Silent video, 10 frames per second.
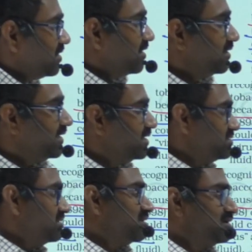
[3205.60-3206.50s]
called it
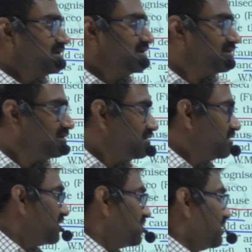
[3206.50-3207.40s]
as,
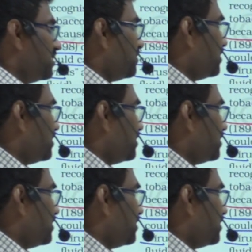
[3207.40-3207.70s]
he named